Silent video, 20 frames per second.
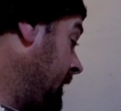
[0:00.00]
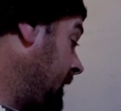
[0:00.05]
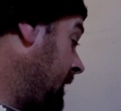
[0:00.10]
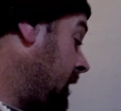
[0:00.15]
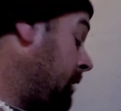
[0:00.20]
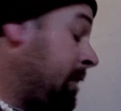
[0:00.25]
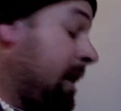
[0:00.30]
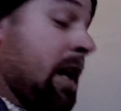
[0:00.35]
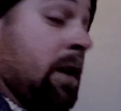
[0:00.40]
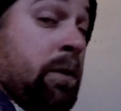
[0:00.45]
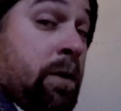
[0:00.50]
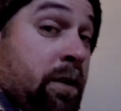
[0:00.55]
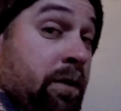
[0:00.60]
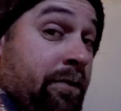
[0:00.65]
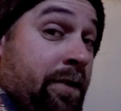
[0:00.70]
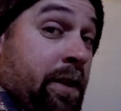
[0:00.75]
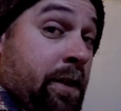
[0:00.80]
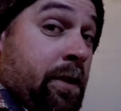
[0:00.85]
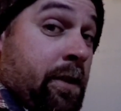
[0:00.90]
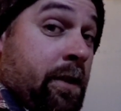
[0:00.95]
a power
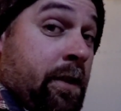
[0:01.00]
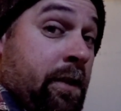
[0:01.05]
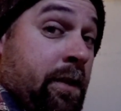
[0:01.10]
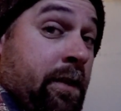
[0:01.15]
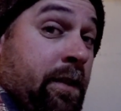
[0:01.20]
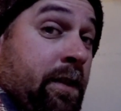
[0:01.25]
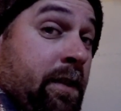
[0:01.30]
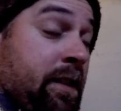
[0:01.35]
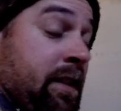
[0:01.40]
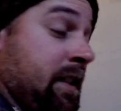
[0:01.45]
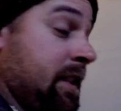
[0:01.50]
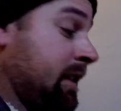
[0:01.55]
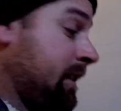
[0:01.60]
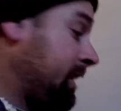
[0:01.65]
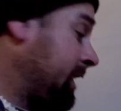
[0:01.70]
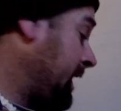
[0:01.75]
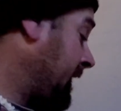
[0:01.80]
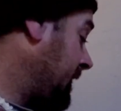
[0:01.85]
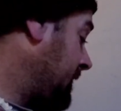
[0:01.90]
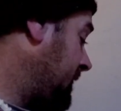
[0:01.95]
inverter. I
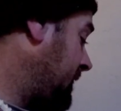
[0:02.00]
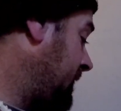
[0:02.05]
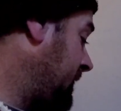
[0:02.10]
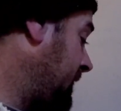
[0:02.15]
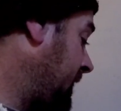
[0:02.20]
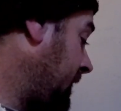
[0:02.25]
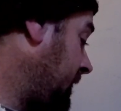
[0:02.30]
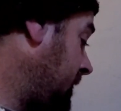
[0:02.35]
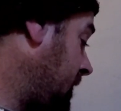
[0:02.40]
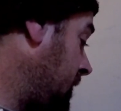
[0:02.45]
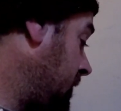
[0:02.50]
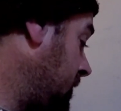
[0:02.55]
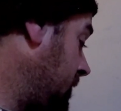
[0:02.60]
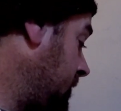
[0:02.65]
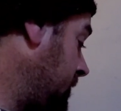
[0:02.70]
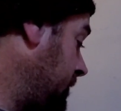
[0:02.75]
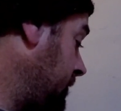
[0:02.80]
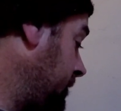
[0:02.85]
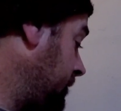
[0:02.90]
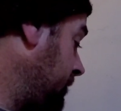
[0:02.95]
think it's
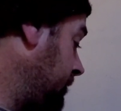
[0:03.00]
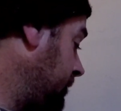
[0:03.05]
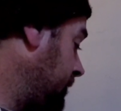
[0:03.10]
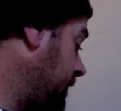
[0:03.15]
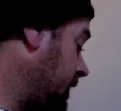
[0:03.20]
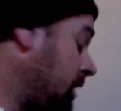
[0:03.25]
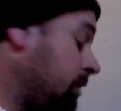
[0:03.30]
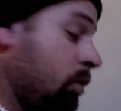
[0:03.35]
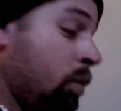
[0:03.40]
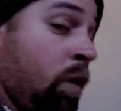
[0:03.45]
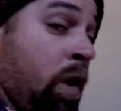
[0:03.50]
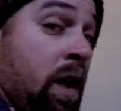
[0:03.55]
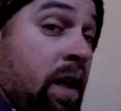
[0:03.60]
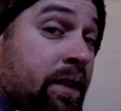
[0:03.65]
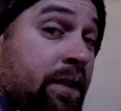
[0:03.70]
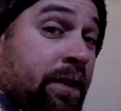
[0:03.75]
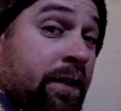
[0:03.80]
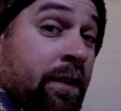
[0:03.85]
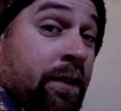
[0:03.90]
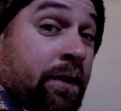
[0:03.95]
600 and something watts.